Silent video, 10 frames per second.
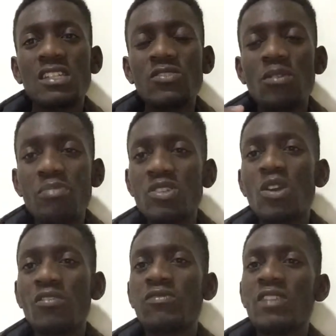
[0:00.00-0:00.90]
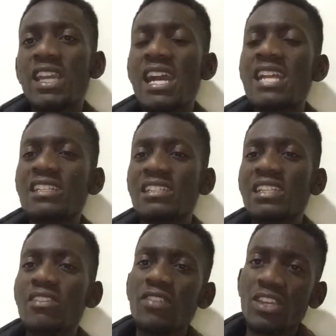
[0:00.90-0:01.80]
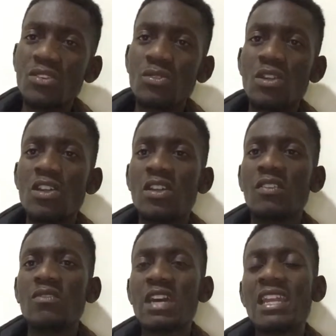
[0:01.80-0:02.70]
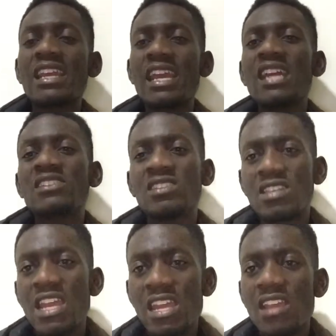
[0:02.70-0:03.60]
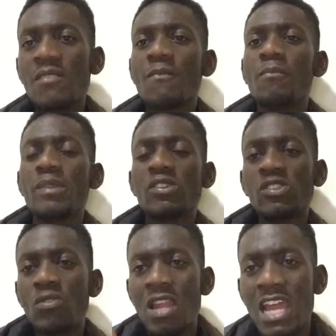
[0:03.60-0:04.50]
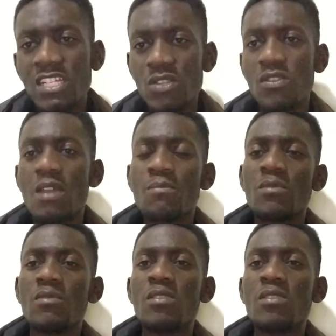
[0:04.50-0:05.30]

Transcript: You are better off a guy just leaving you than a guy staying because you lie to them,